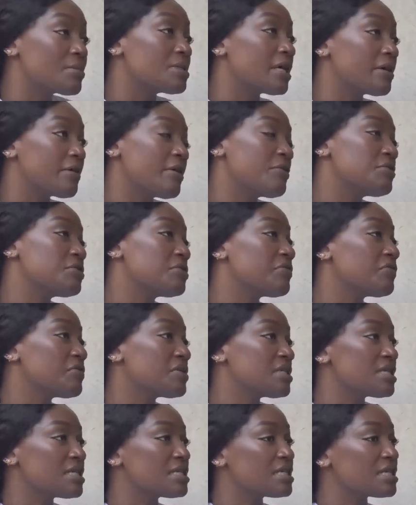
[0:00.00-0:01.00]
comes around to
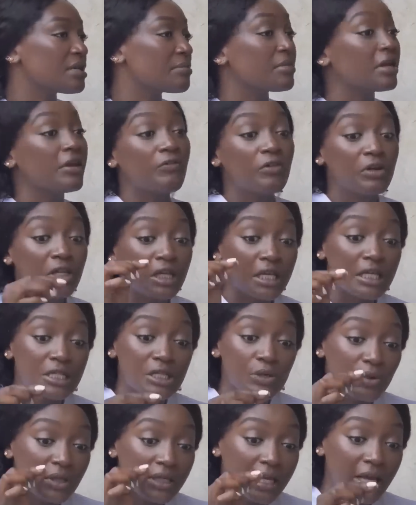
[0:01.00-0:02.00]
visit him. Even
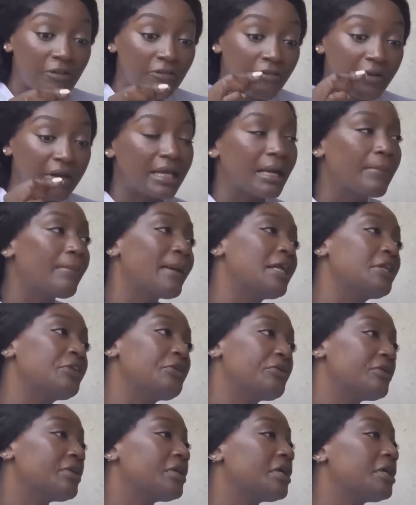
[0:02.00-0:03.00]
his own girlfriend
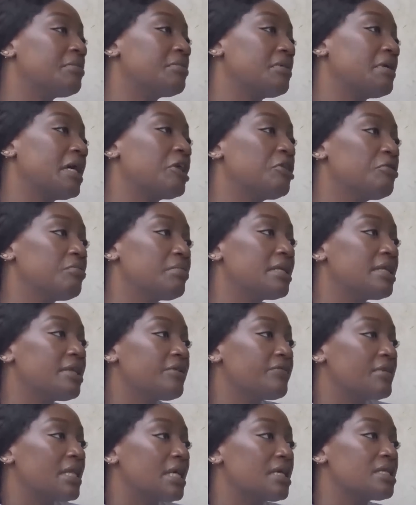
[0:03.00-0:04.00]
abandoned him. Can you
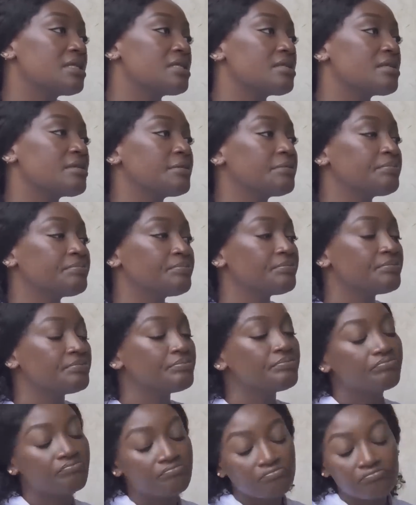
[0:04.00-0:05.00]
believe that?
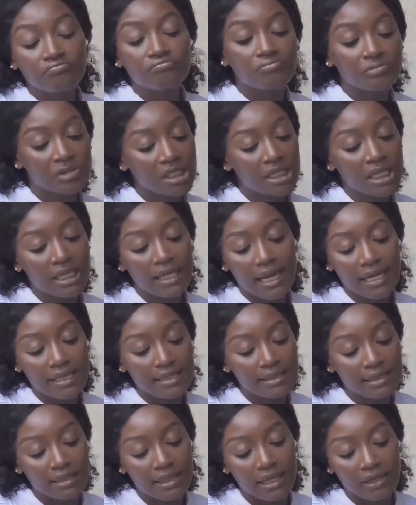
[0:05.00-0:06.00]
A nice